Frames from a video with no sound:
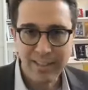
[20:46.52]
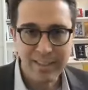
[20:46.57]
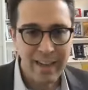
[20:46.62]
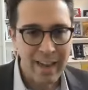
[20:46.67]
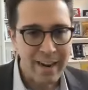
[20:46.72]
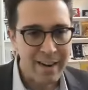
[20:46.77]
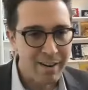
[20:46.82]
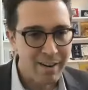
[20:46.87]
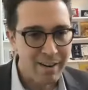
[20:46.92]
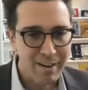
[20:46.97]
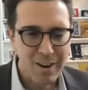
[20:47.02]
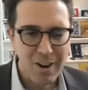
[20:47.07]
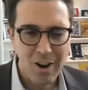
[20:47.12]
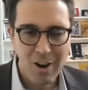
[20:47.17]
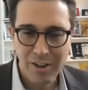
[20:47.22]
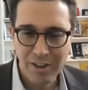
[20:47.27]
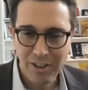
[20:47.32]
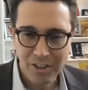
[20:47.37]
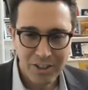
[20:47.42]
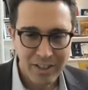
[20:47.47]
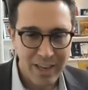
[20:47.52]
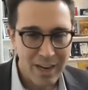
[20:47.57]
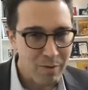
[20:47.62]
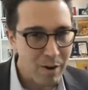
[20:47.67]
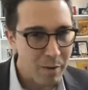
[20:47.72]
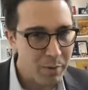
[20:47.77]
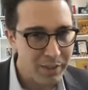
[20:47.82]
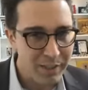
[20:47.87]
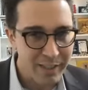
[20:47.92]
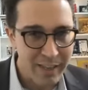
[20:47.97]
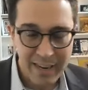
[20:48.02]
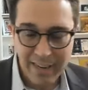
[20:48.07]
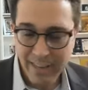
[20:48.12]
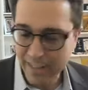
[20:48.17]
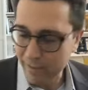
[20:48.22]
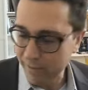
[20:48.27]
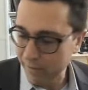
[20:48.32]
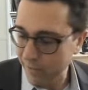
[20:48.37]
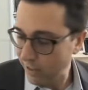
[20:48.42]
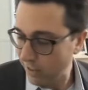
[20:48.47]
senator, call your state
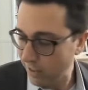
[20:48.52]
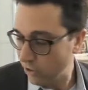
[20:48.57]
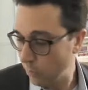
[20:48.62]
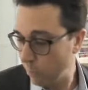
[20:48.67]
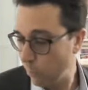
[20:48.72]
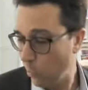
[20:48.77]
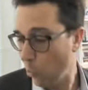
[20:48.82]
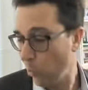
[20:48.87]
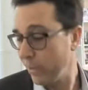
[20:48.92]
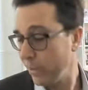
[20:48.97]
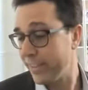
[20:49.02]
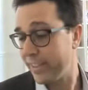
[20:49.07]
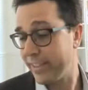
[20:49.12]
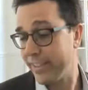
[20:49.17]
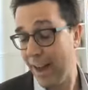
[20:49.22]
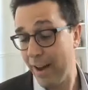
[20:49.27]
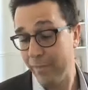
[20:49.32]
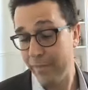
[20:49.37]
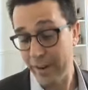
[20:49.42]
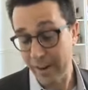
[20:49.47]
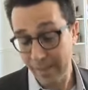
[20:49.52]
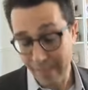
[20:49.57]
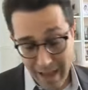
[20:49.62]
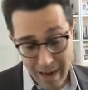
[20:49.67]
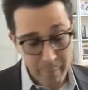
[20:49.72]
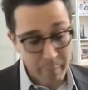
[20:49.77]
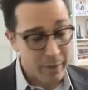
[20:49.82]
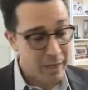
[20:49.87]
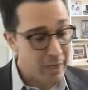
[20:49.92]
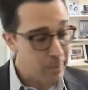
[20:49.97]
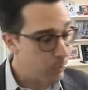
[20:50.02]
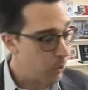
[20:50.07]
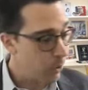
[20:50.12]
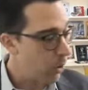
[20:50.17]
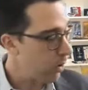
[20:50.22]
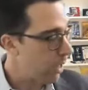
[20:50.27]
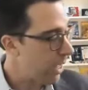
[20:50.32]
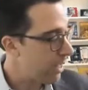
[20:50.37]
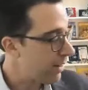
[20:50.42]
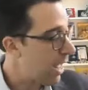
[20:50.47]
representative. This is important yeah. stuff, and a lot of
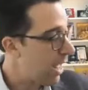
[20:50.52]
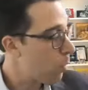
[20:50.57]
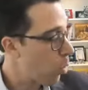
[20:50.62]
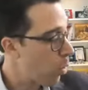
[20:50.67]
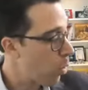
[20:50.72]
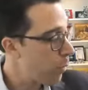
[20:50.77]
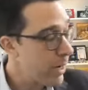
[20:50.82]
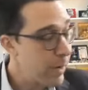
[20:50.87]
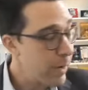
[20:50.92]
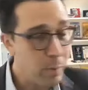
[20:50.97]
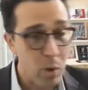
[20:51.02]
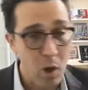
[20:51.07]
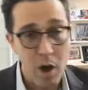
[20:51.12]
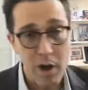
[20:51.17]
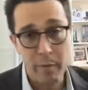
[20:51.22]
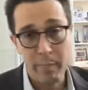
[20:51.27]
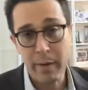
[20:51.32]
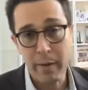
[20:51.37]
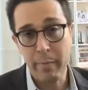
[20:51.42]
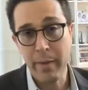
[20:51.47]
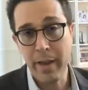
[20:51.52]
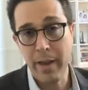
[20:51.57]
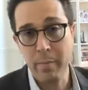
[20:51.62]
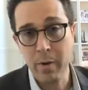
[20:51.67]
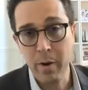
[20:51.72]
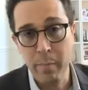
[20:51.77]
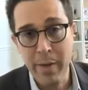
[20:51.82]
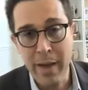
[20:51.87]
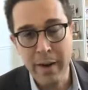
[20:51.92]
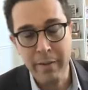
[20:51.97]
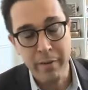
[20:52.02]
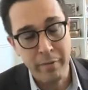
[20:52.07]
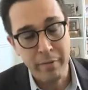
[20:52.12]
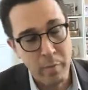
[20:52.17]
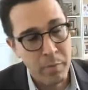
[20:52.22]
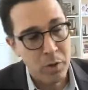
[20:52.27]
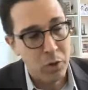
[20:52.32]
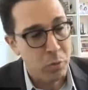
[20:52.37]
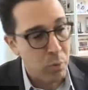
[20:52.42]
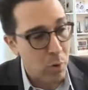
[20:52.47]
people, a lot more people, ought to be, be able to benefit from
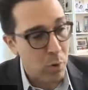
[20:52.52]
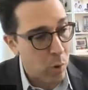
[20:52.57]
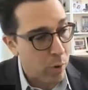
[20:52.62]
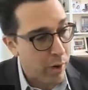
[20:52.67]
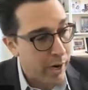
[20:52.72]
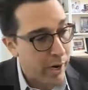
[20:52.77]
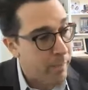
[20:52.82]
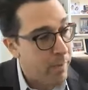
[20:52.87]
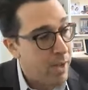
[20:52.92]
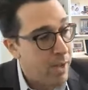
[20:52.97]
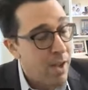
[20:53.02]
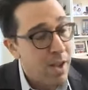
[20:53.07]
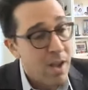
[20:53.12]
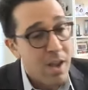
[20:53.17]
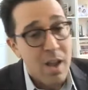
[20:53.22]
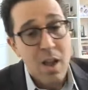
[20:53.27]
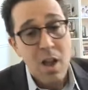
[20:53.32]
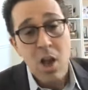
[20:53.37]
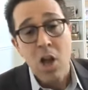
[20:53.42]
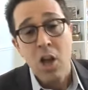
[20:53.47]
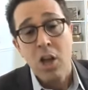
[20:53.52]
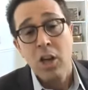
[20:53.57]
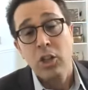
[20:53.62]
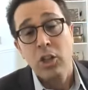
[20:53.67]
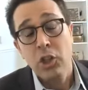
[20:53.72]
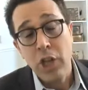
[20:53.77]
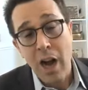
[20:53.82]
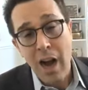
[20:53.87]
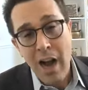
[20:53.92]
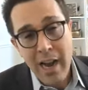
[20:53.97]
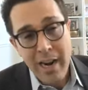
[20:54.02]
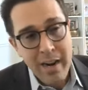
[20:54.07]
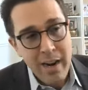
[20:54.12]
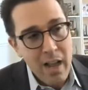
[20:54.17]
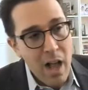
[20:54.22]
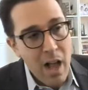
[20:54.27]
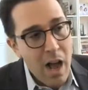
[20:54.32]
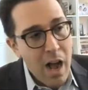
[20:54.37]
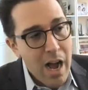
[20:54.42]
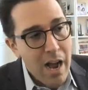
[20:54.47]
this program.
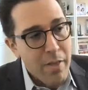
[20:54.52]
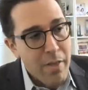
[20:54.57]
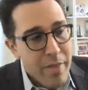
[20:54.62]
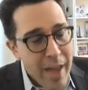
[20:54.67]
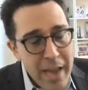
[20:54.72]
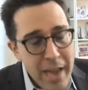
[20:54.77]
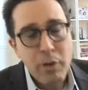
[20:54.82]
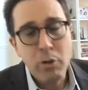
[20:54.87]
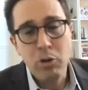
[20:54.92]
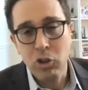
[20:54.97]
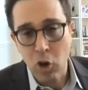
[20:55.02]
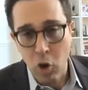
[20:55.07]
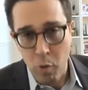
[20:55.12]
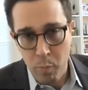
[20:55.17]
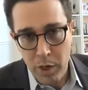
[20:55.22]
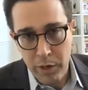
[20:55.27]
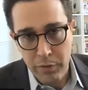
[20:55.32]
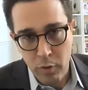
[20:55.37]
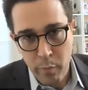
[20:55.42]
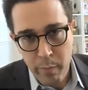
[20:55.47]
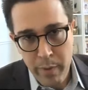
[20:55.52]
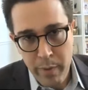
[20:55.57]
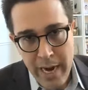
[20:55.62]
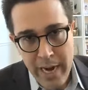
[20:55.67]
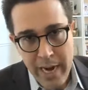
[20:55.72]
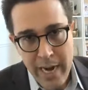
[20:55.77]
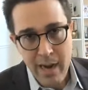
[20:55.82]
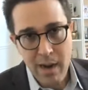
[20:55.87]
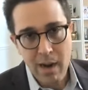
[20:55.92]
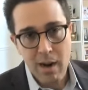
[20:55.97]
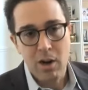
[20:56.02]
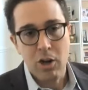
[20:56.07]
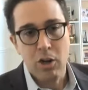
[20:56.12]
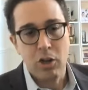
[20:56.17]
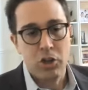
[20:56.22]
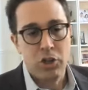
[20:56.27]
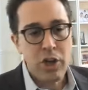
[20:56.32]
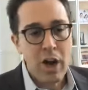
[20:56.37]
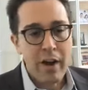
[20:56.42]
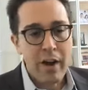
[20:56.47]
John, uh, thank you so much for being here.
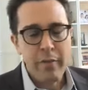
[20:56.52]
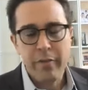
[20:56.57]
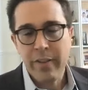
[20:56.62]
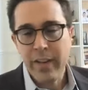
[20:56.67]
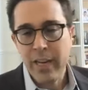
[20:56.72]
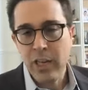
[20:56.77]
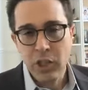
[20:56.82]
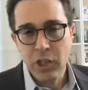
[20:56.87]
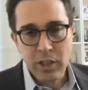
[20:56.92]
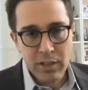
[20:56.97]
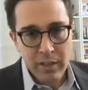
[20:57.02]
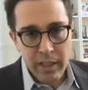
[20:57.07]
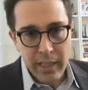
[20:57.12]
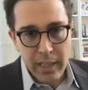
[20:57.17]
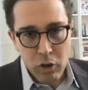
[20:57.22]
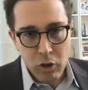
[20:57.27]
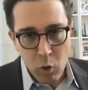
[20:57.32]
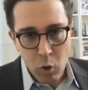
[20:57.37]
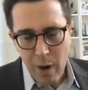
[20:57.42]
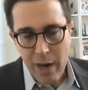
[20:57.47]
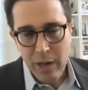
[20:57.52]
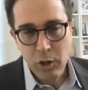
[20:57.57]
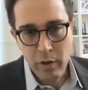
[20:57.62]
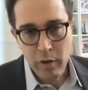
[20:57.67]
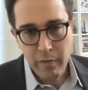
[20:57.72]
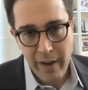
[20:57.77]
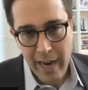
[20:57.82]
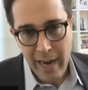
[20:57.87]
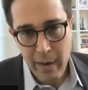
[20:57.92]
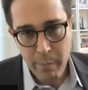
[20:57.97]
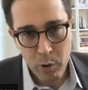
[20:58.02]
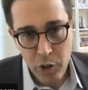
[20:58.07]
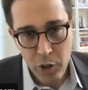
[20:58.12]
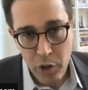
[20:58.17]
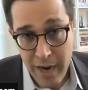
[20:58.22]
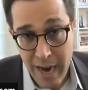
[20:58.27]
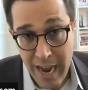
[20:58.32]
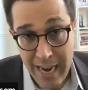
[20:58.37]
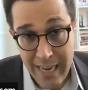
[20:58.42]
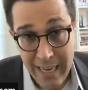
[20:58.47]
John Finch is the director of Able
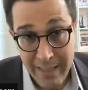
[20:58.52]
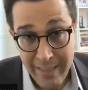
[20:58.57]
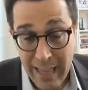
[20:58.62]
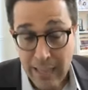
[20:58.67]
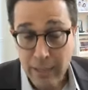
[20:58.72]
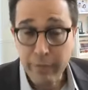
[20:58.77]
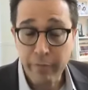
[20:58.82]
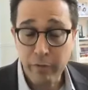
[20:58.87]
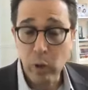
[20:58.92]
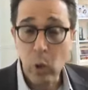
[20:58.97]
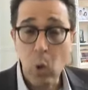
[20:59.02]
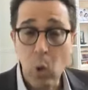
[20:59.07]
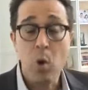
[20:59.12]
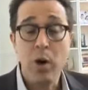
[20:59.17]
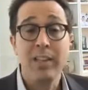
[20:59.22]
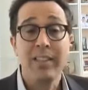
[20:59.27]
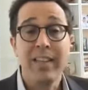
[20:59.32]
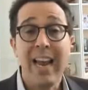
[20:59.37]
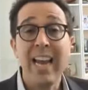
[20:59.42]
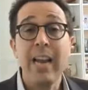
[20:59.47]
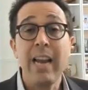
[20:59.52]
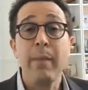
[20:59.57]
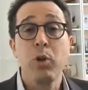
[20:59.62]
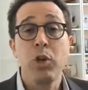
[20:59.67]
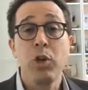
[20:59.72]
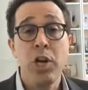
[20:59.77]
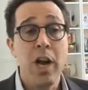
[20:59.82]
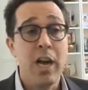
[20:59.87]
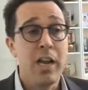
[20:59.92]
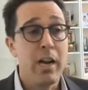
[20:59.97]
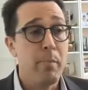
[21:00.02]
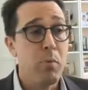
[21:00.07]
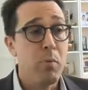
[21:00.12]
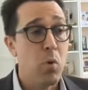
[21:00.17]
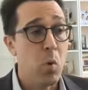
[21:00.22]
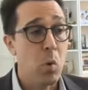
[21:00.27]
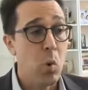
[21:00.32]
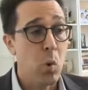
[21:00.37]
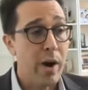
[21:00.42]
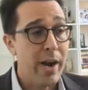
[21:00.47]
United. That's Florida's Able United
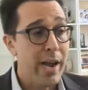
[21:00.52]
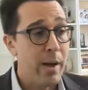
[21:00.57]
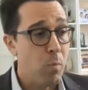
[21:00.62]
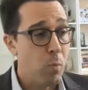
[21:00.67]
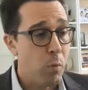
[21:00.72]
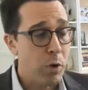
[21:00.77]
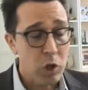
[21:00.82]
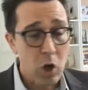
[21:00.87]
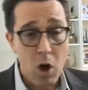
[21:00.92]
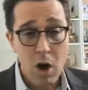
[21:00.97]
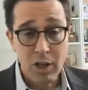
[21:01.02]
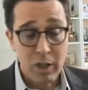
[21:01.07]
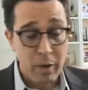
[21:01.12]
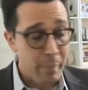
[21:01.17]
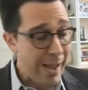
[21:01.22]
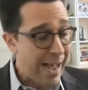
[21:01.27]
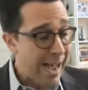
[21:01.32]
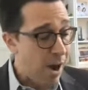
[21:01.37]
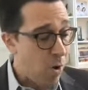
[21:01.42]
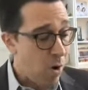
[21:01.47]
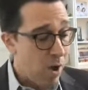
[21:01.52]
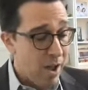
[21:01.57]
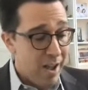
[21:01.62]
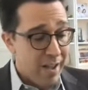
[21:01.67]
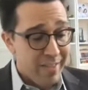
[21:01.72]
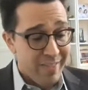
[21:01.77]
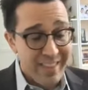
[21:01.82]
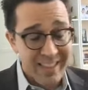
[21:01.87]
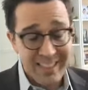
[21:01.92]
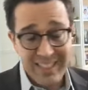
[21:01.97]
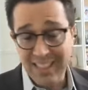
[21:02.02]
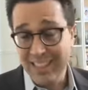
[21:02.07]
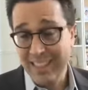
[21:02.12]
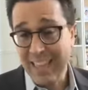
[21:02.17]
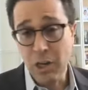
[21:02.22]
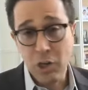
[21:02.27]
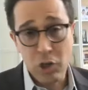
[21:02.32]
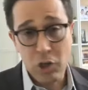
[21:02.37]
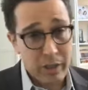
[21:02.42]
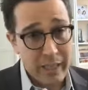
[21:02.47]
program. We talked about this
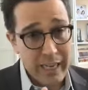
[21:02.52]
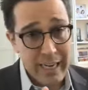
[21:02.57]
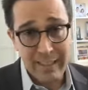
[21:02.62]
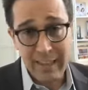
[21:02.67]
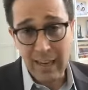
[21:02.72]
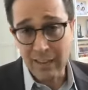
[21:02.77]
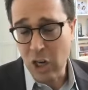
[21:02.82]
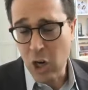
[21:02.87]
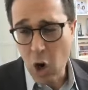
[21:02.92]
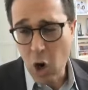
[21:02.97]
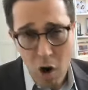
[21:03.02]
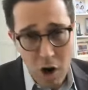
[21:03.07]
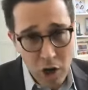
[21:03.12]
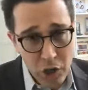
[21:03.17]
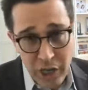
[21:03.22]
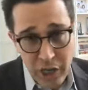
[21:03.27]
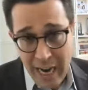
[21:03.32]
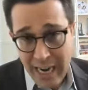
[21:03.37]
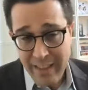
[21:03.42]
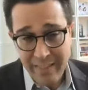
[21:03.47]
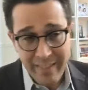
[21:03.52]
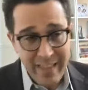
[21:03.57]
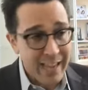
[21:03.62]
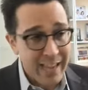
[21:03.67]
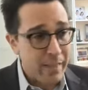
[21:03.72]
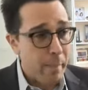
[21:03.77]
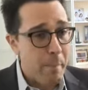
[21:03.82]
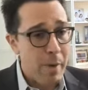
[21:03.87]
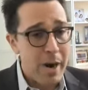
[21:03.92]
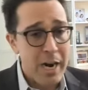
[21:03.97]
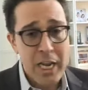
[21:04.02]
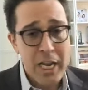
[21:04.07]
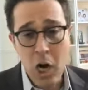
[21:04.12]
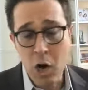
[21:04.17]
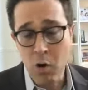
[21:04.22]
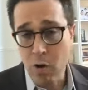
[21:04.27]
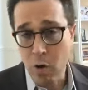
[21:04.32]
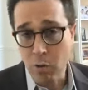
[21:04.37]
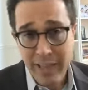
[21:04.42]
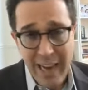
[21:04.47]
essentially doesn't cost you anything. The money can grow